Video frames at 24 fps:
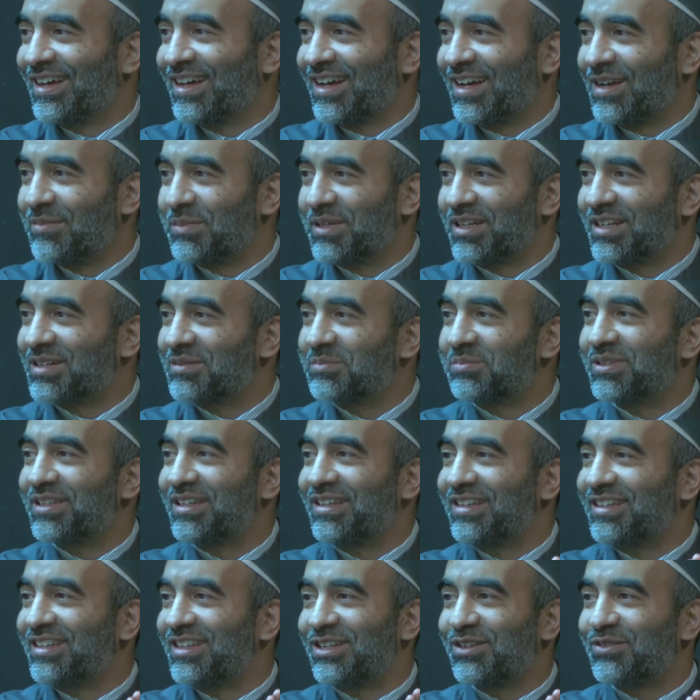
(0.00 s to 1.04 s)
I'm in
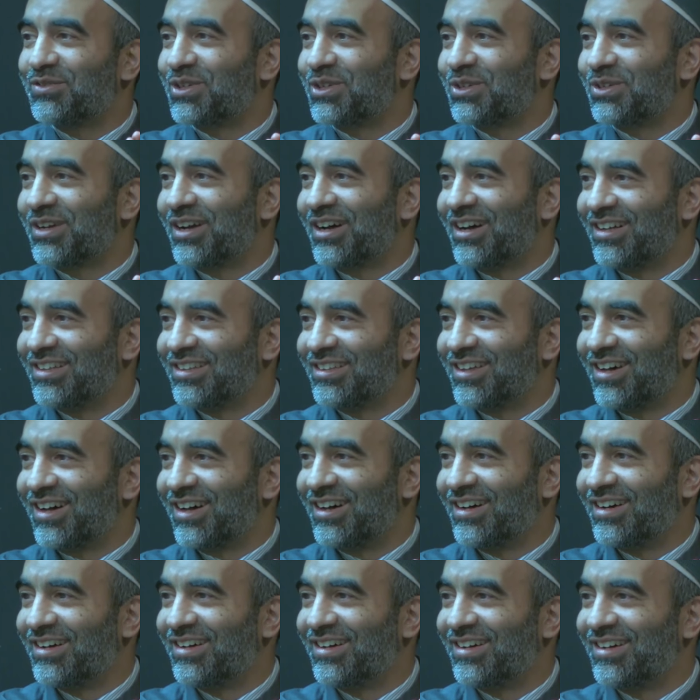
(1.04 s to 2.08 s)
complete need of you, Ya Allah.